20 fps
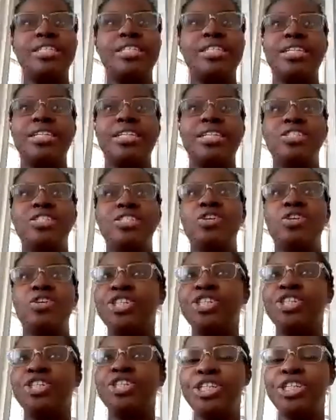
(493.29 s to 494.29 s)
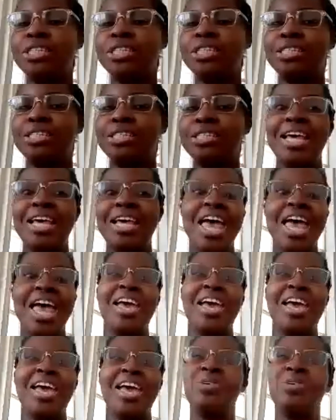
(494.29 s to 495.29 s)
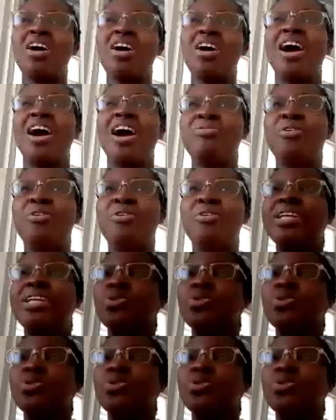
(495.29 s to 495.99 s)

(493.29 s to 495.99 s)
and study sheets. It was hard for me to